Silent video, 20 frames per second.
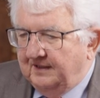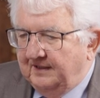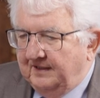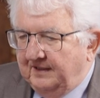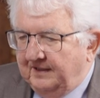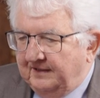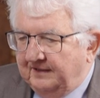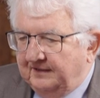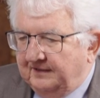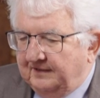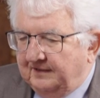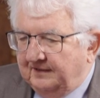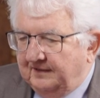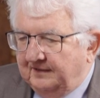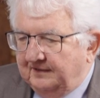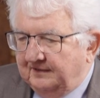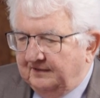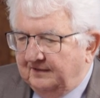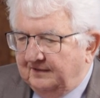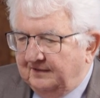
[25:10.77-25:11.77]

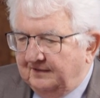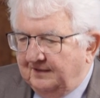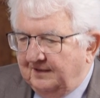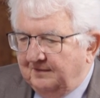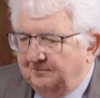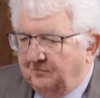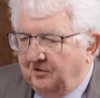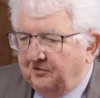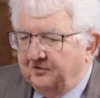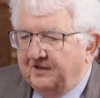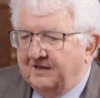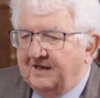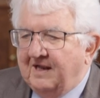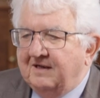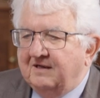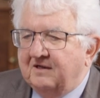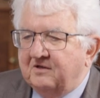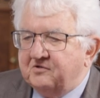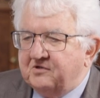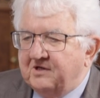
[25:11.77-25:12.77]
in modern
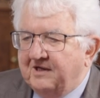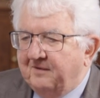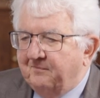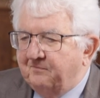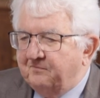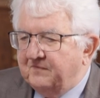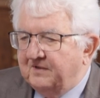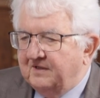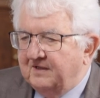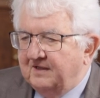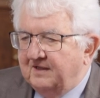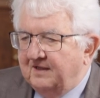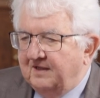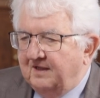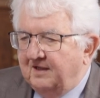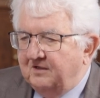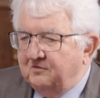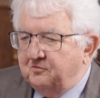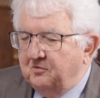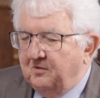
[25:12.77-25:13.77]
energy,
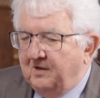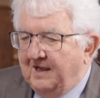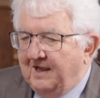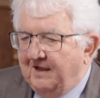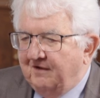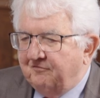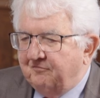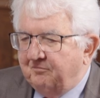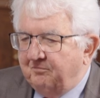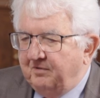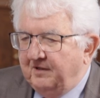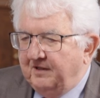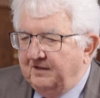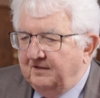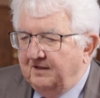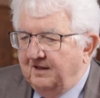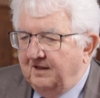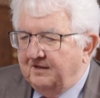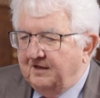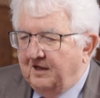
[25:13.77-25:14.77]
you have
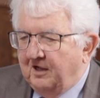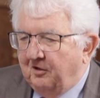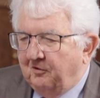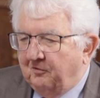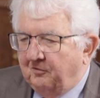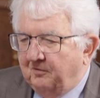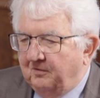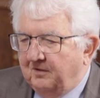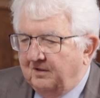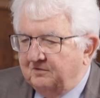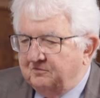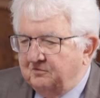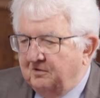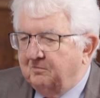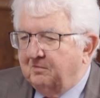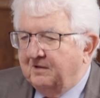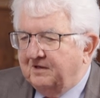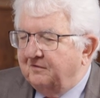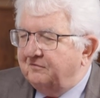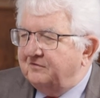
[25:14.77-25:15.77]
been now, you're
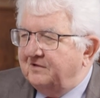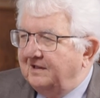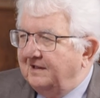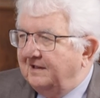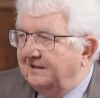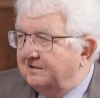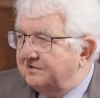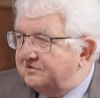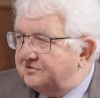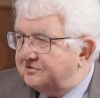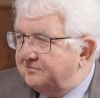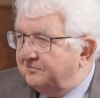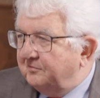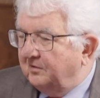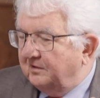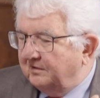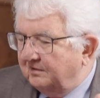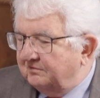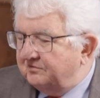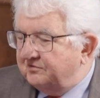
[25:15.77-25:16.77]
one of the leaders,
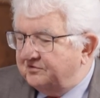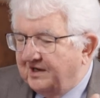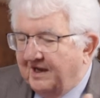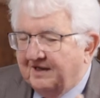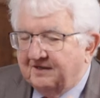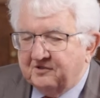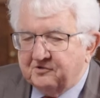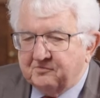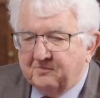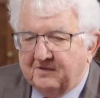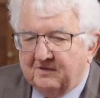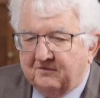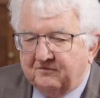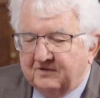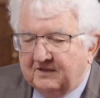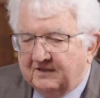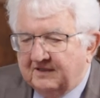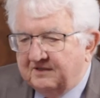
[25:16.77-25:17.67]
or China's one of the